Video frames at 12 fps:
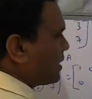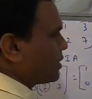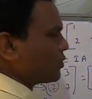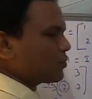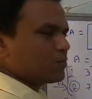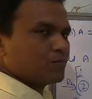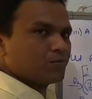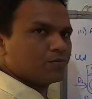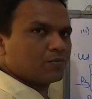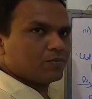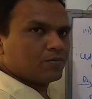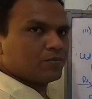R2.
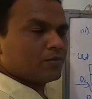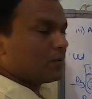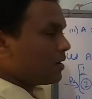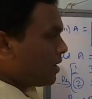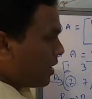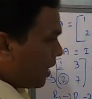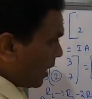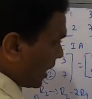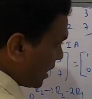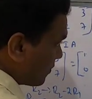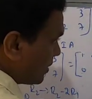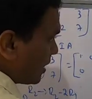
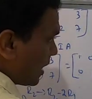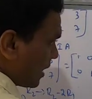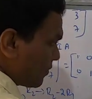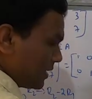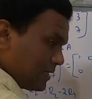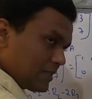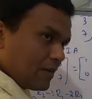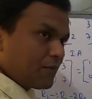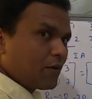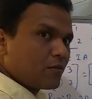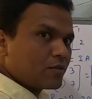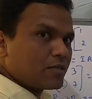R1 itself
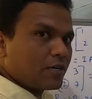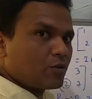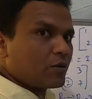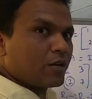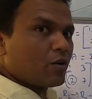you have to start. You